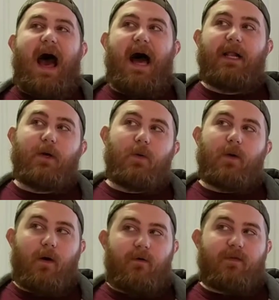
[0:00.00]
I don't
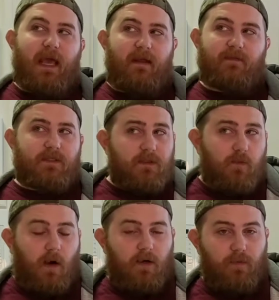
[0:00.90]
know if canvas is
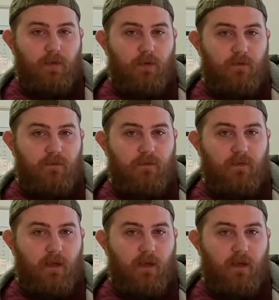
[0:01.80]
waterproof.